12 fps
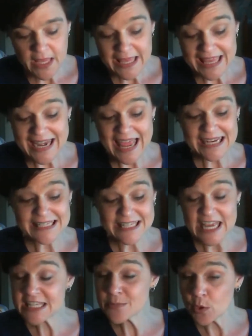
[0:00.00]
In
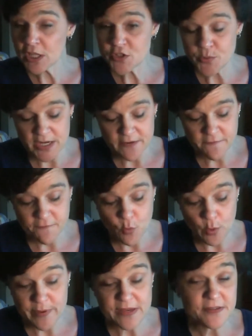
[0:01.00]
hexadecimal, it's written
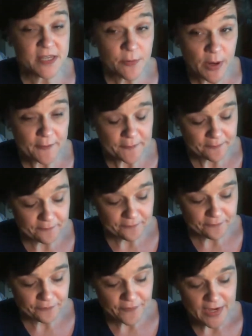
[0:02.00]
4B0.
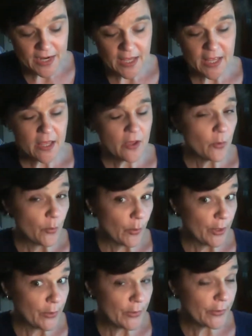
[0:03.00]

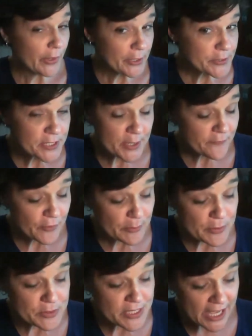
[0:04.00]
Where do the letters come from,
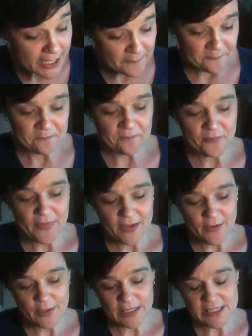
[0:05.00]
you say?
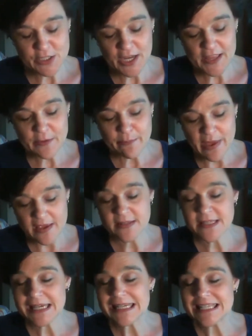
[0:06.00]
Well, let's look at the base
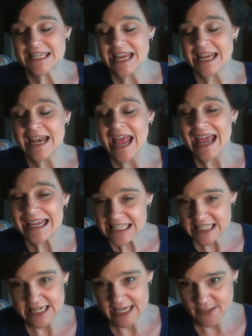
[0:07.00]
16
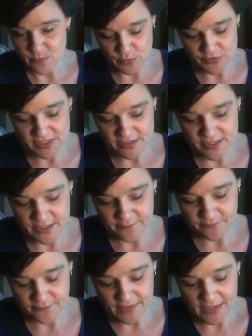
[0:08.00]
hexadecimal system.
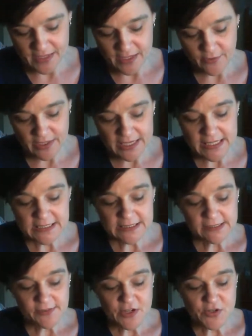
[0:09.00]
Okay,
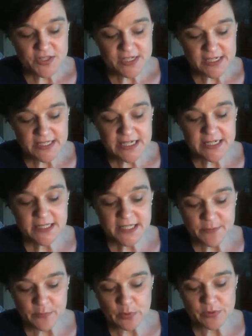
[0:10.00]
there's 16
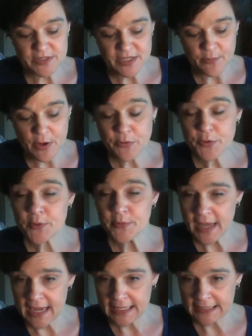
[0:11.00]
symbols, 0 through
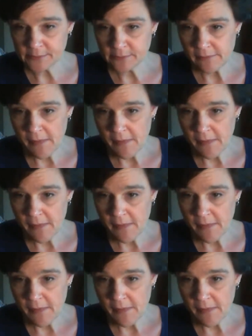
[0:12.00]
9.